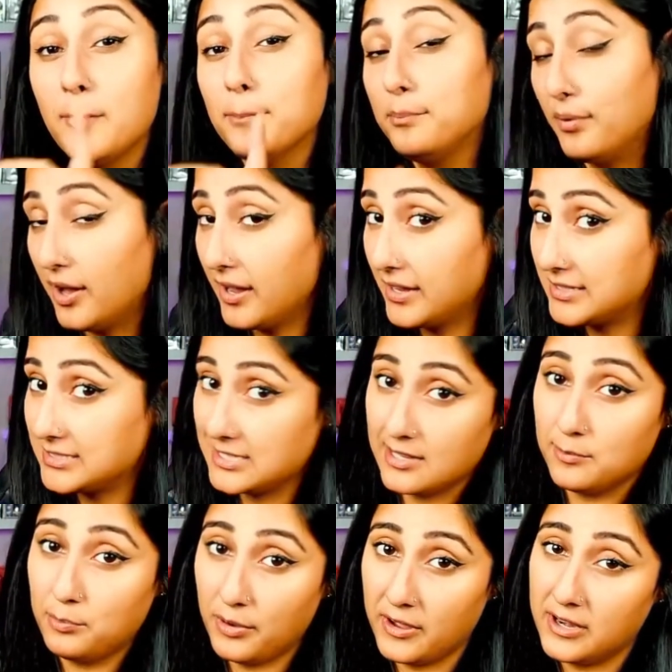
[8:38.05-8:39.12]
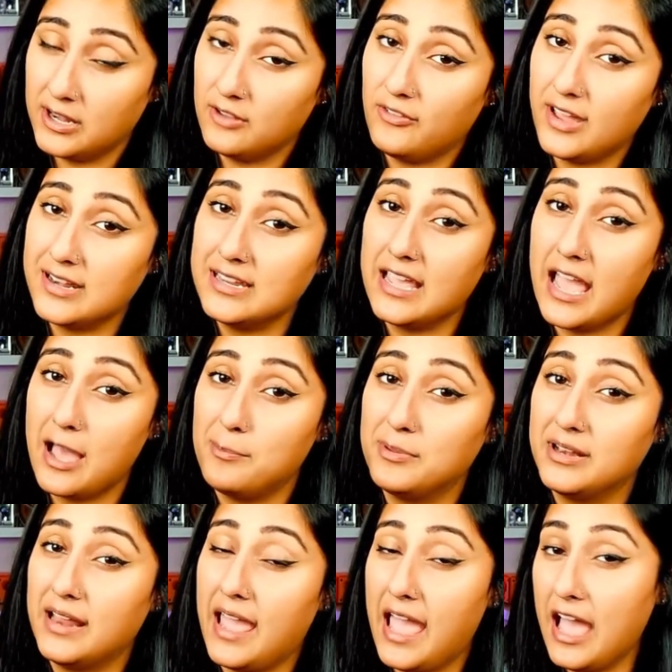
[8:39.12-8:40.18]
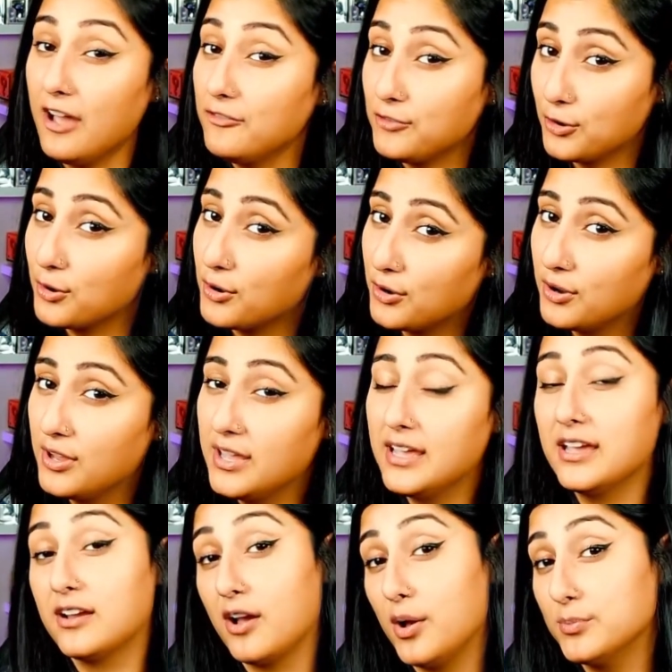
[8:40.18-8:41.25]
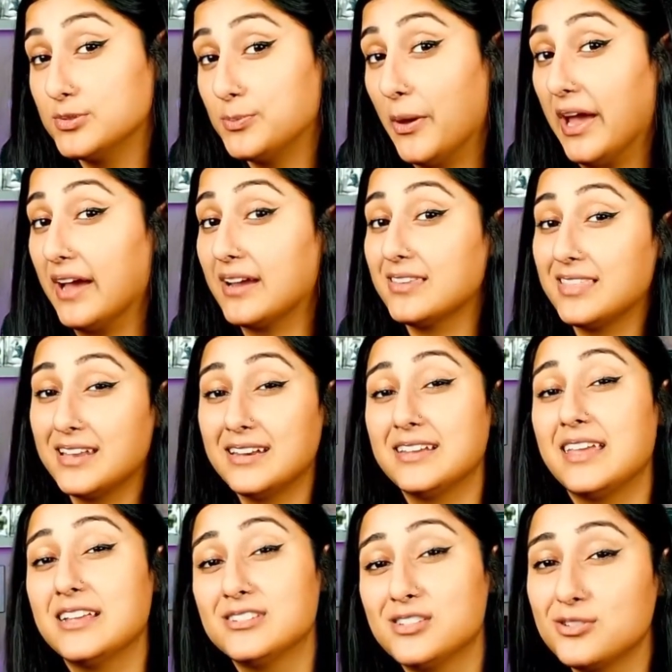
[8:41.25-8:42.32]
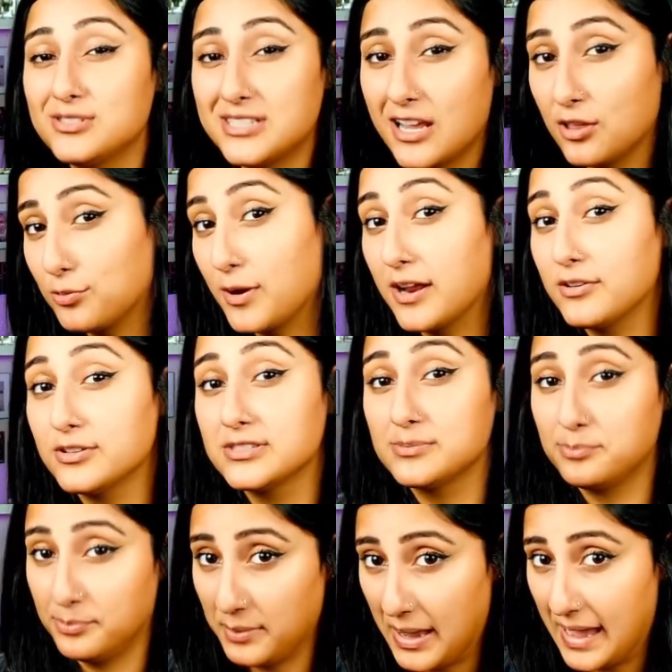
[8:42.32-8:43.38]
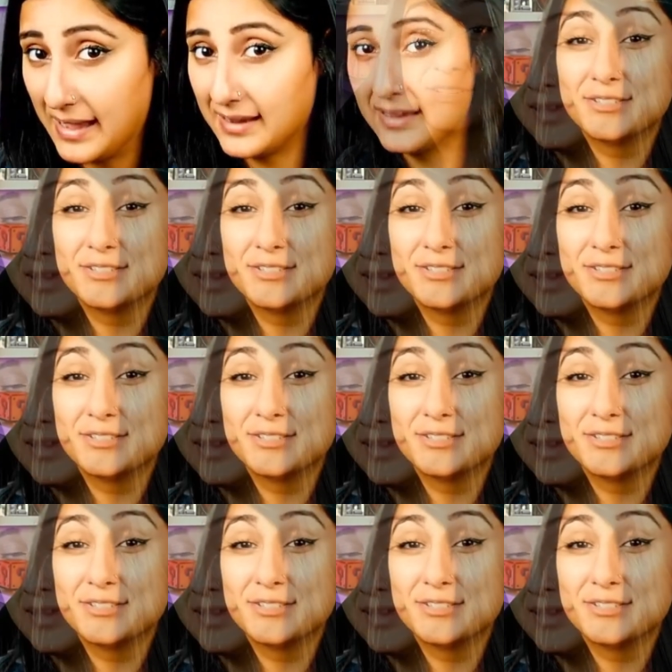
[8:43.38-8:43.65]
but if any happen after it comes back, then it gains those death rattles back.